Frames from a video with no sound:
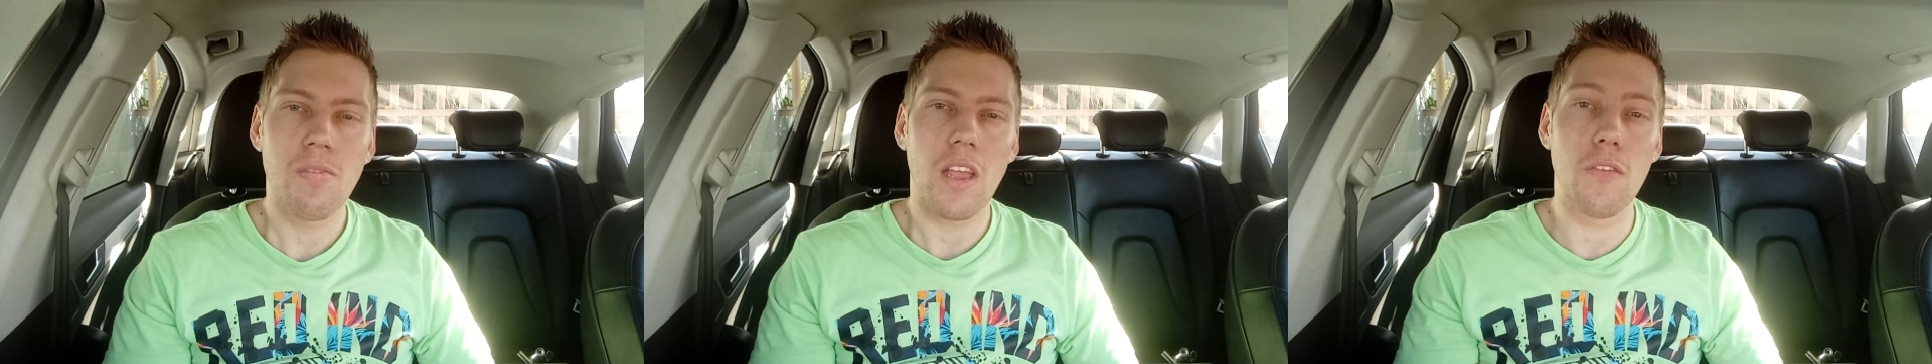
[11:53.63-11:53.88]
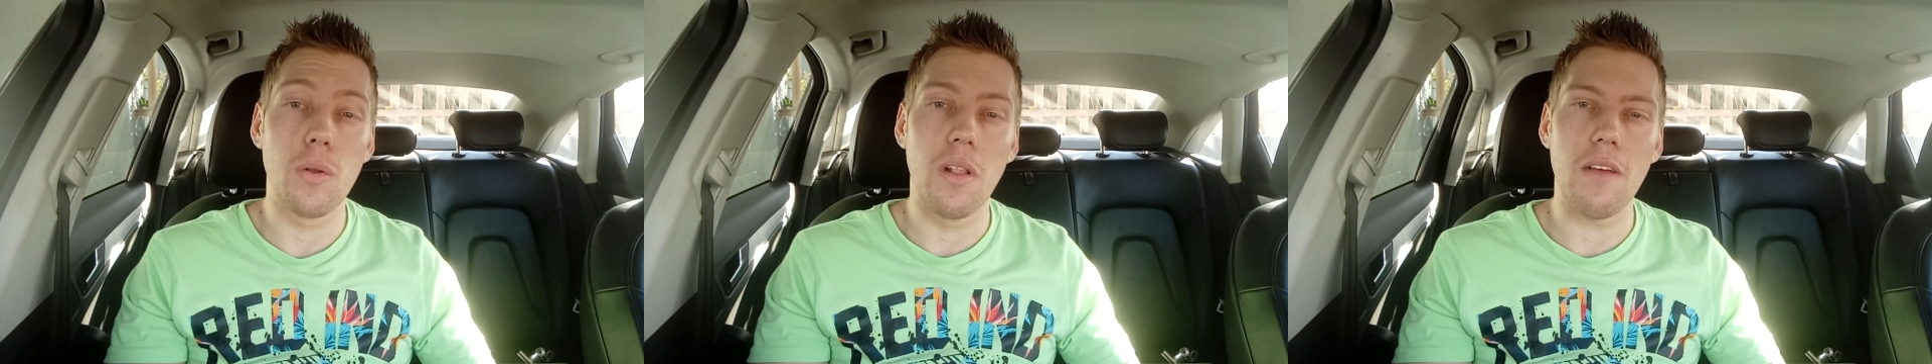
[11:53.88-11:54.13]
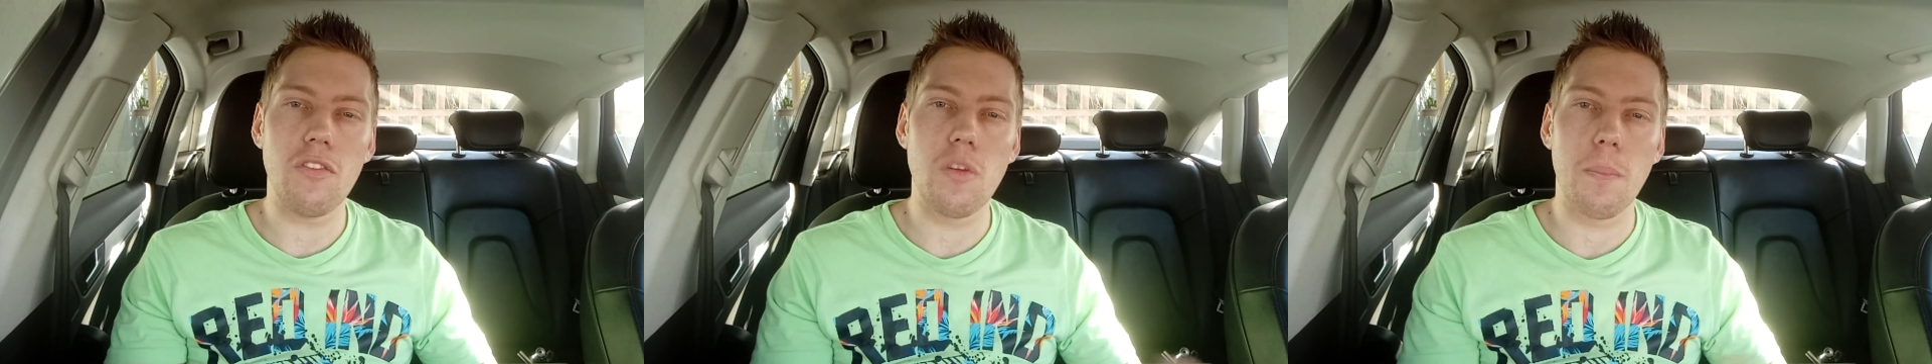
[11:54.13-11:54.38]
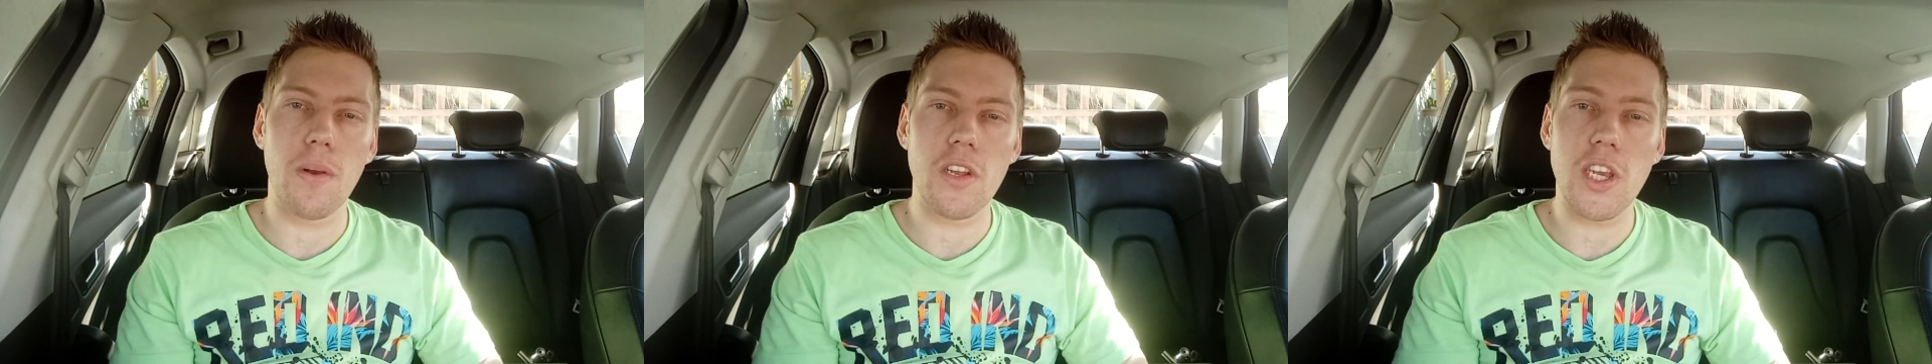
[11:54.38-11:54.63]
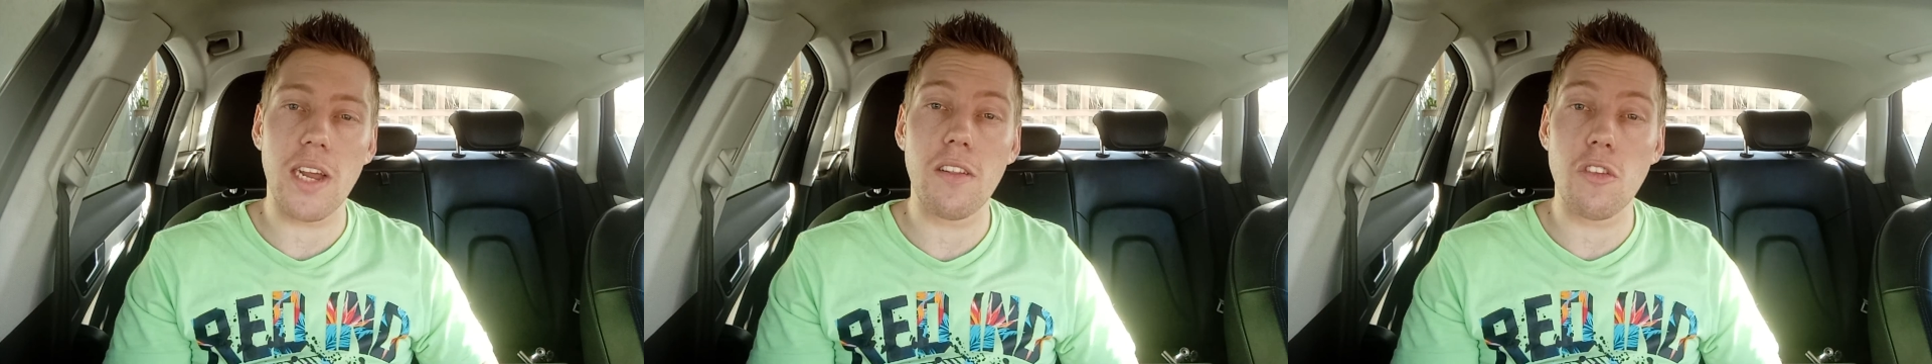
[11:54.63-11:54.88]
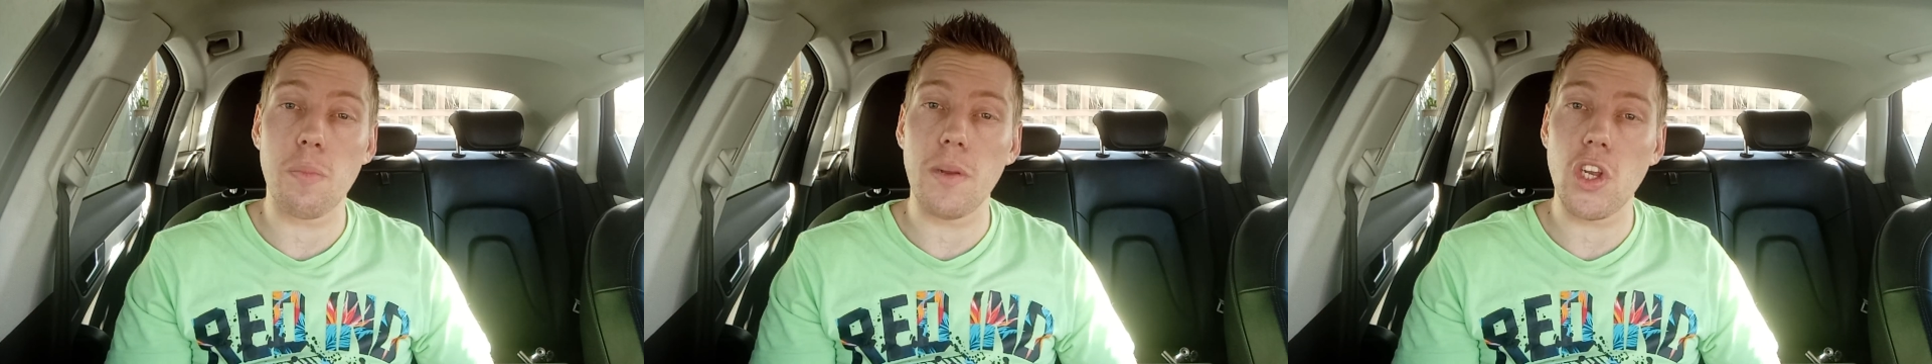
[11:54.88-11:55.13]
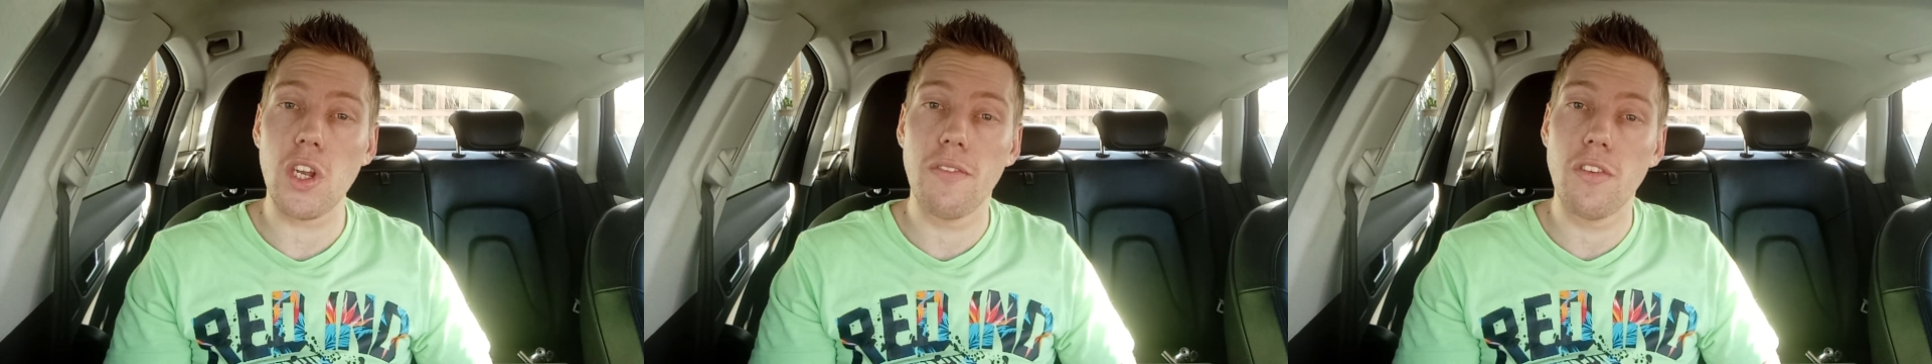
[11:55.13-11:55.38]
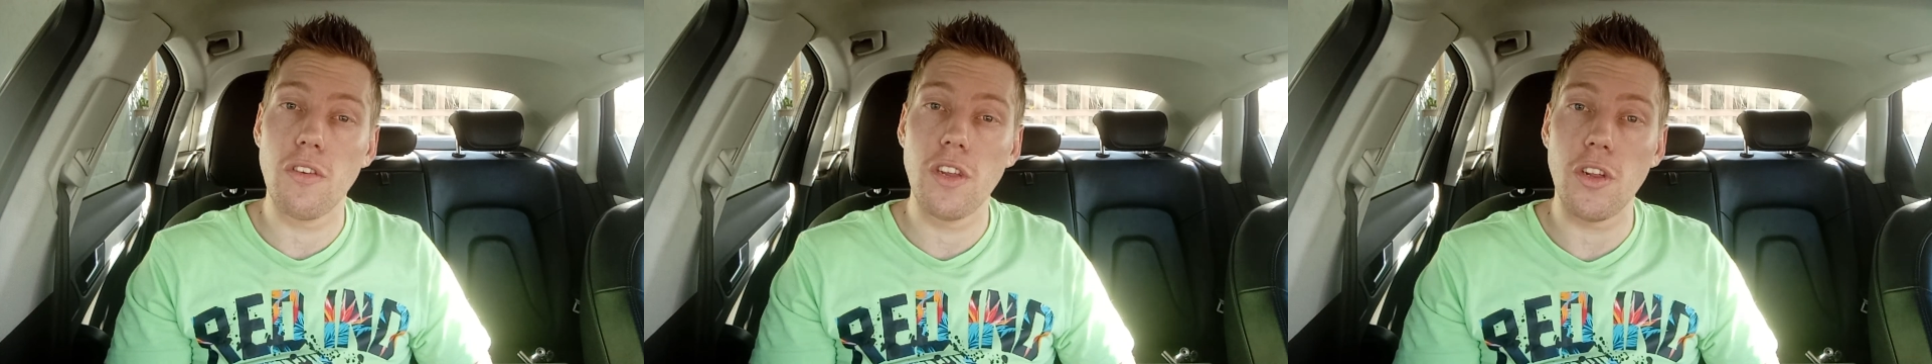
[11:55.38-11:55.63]
If you'd love to support the channel, especially if
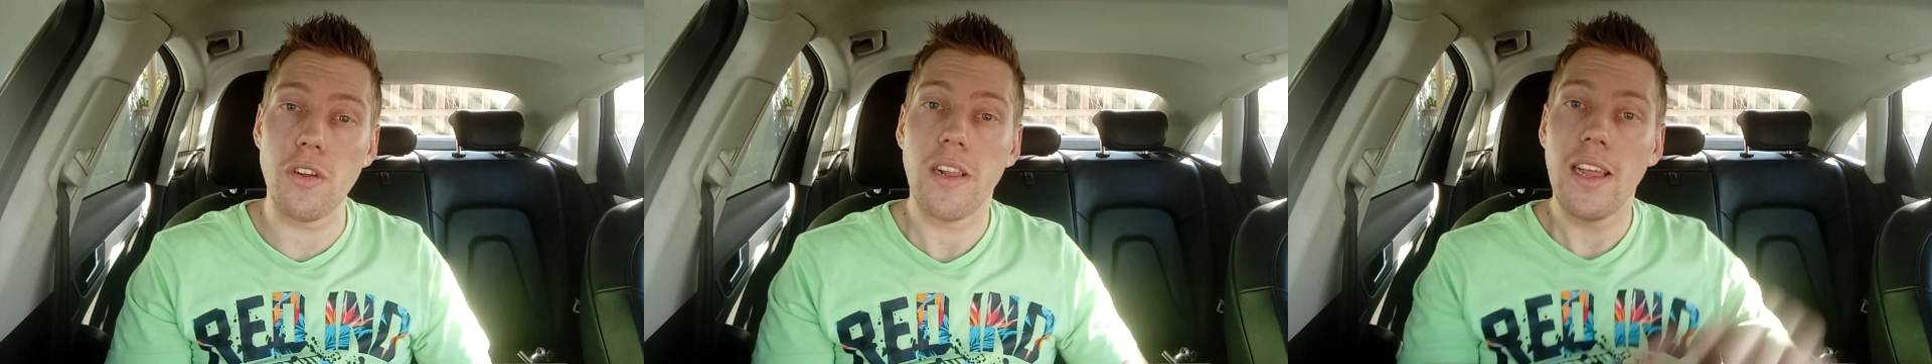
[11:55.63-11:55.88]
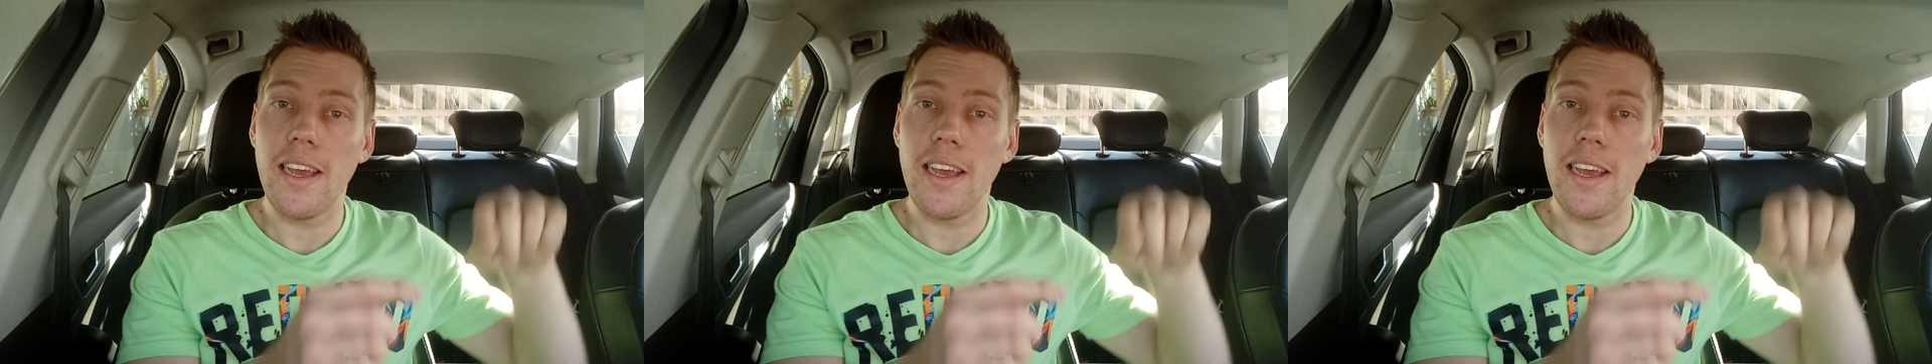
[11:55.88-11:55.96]
you're new,